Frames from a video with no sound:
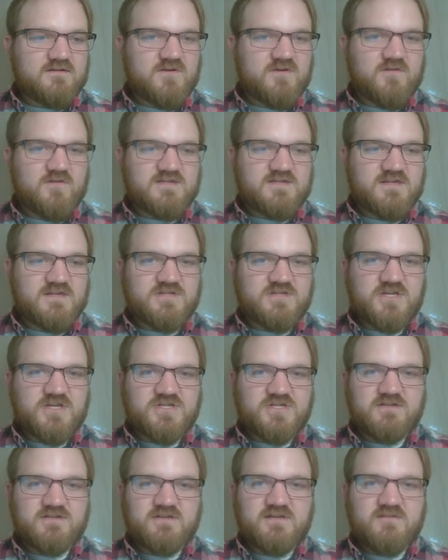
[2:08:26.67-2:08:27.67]
Go into
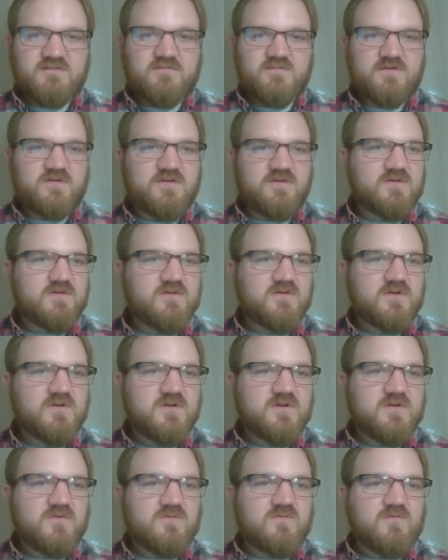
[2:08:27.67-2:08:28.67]
JGlib.
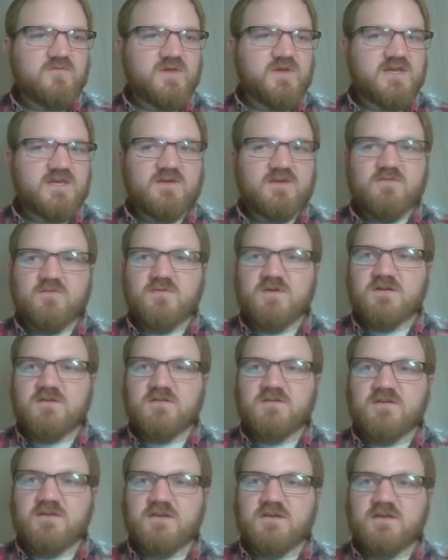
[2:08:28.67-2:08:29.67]
We
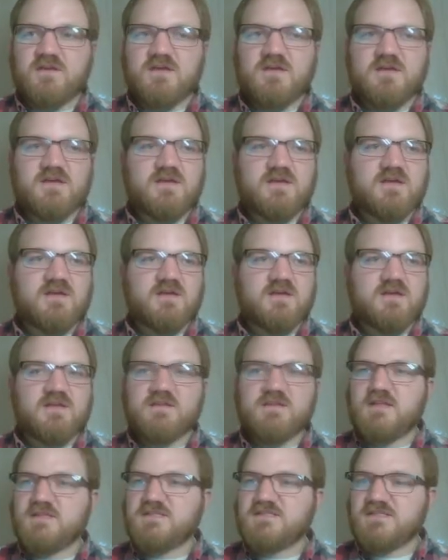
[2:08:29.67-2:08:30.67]
will while